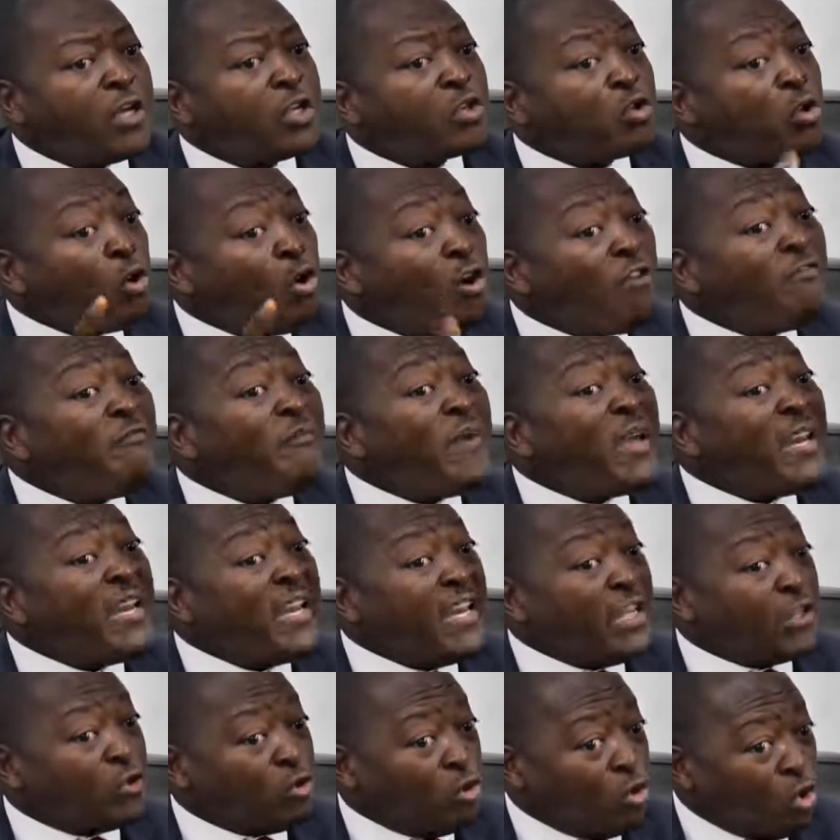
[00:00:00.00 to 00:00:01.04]
So government
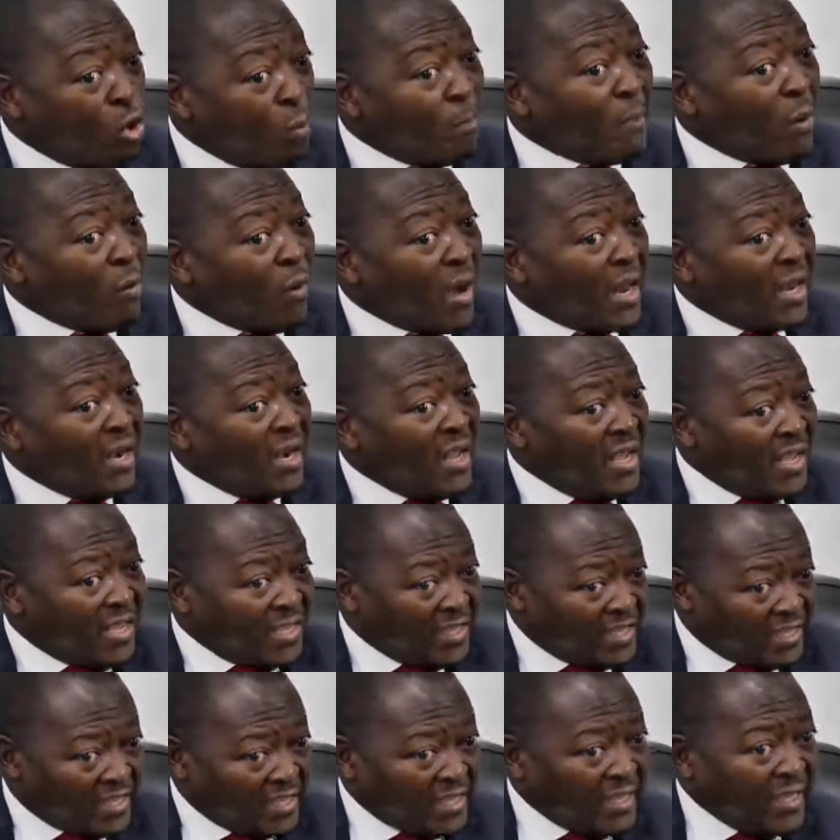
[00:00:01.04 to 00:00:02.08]
needs to, number one,
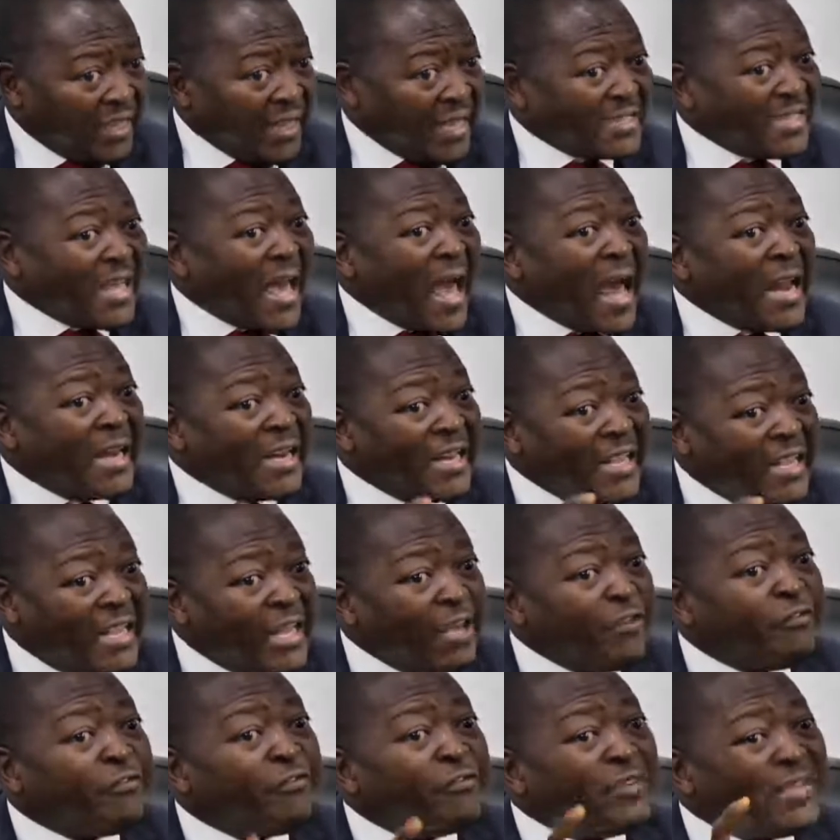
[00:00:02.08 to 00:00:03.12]
see that and
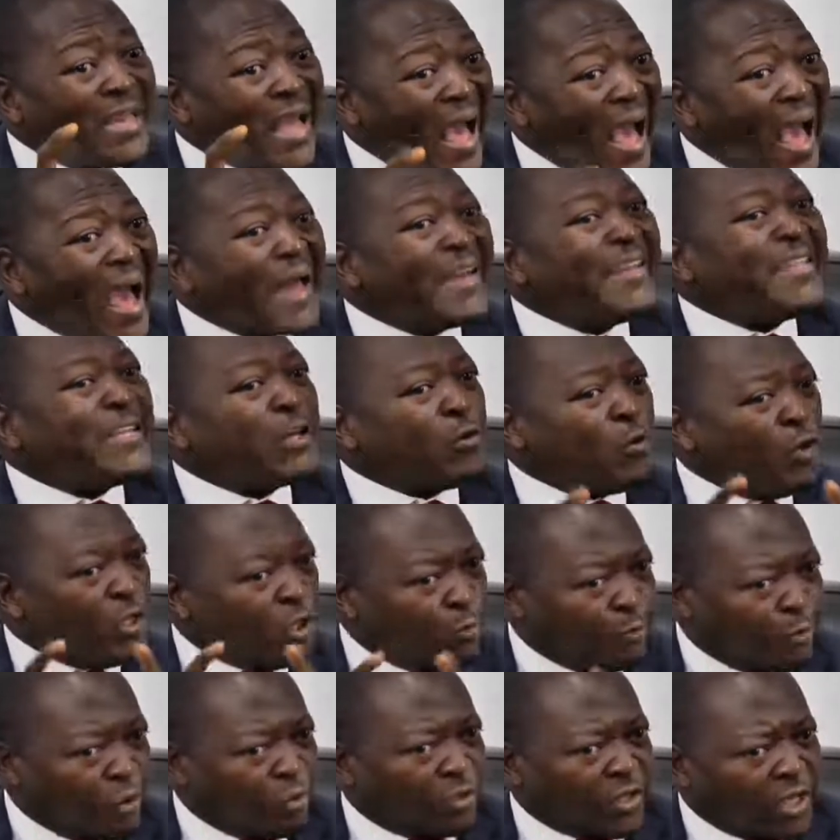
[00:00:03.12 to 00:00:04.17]
give the
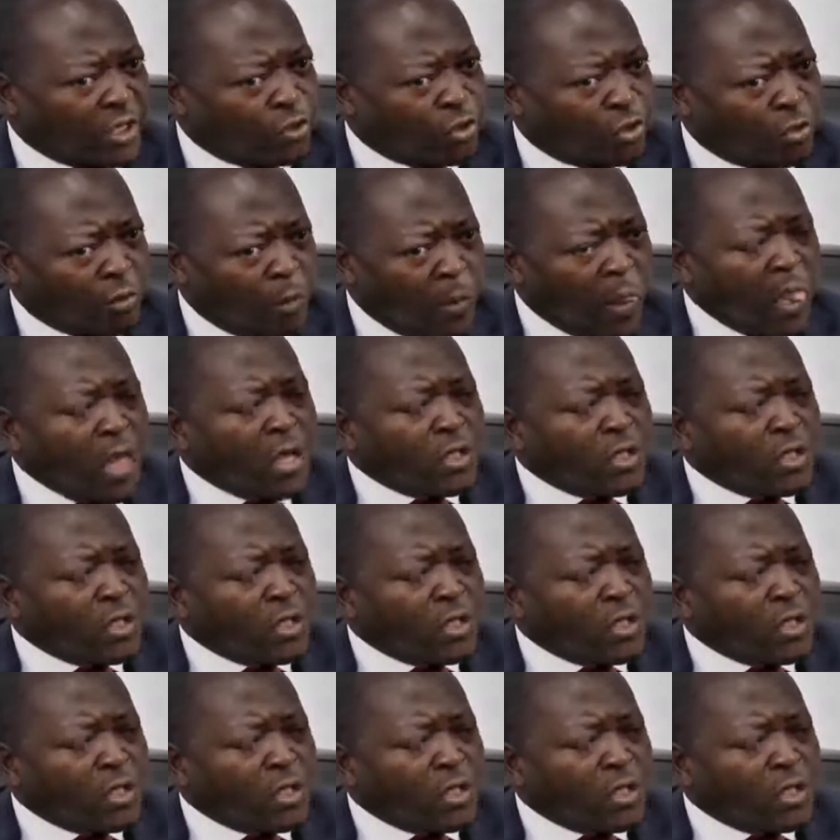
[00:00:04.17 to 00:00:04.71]
adequate protection.